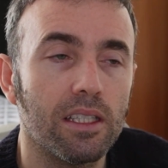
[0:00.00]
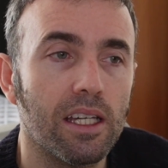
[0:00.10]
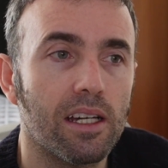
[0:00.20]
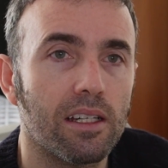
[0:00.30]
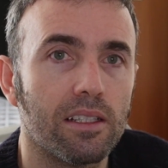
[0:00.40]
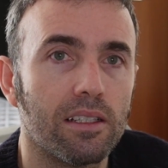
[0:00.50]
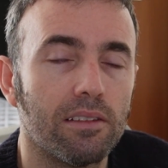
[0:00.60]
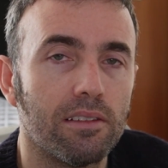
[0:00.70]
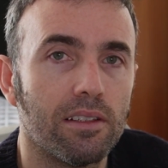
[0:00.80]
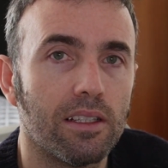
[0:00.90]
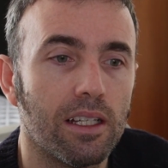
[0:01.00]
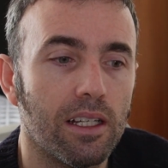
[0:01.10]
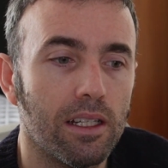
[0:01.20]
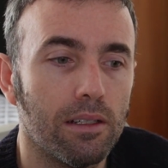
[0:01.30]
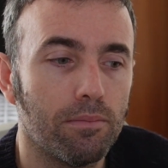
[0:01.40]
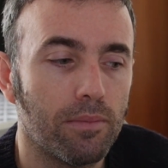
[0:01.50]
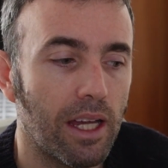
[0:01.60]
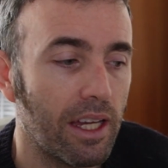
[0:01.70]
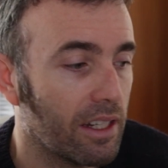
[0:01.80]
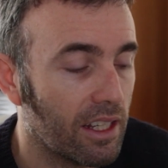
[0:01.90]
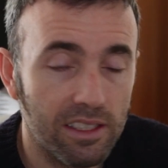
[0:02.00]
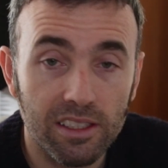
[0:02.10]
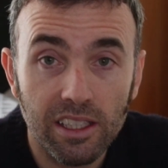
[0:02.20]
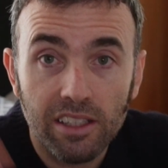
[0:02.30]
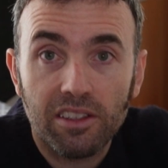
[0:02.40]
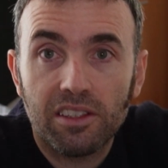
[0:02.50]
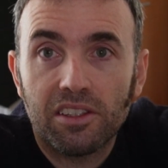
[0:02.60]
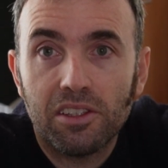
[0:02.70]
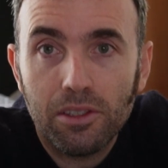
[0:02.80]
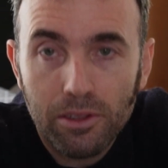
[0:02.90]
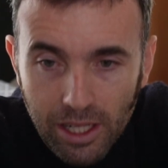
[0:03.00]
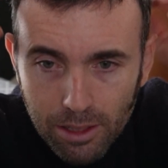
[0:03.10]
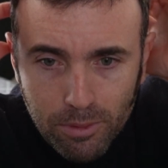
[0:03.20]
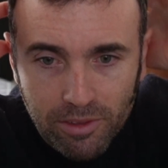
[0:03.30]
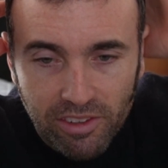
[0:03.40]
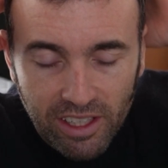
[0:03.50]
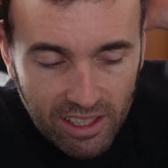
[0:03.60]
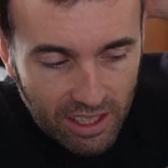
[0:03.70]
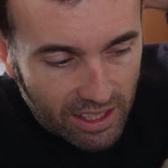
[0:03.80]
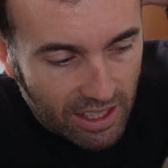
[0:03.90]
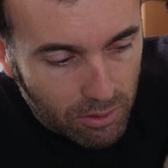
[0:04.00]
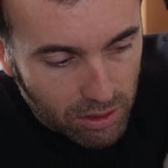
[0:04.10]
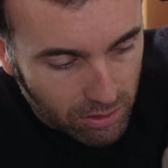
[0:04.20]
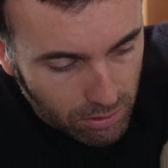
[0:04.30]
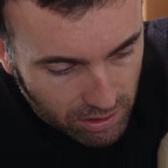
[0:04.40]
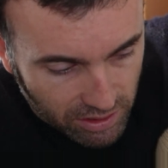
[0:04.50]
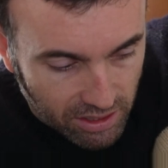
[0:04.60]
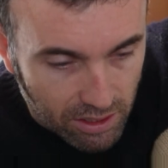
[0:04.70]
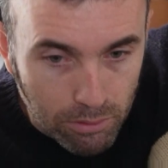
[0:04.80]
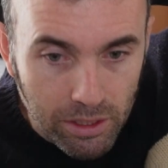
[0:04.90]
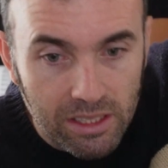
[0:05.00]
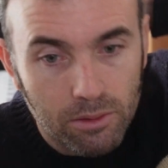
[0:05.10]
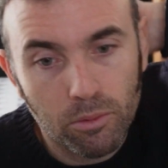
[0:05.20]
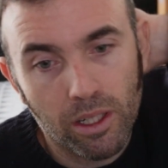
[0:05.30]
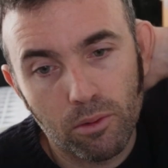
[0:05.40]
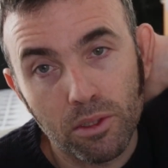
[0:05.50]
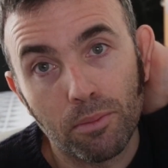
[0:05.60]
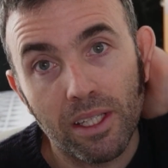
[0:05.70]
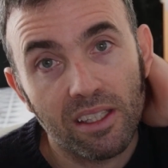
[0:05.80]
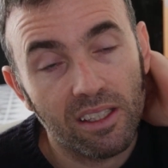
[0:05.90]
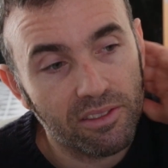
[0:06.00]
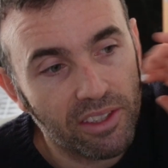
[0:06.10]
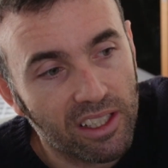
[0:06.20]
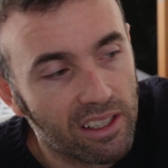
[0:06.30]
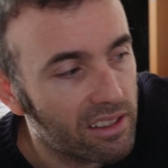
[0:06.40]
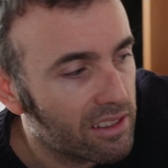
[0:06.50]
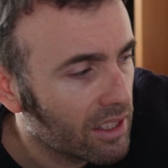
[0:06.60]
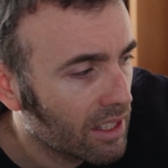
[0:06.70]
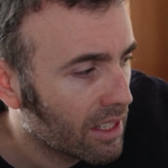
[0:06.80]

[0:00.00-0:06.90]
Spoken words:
Yeah. And as I said, I got the new camera finally. That was also a reason why I wasn't making these videos.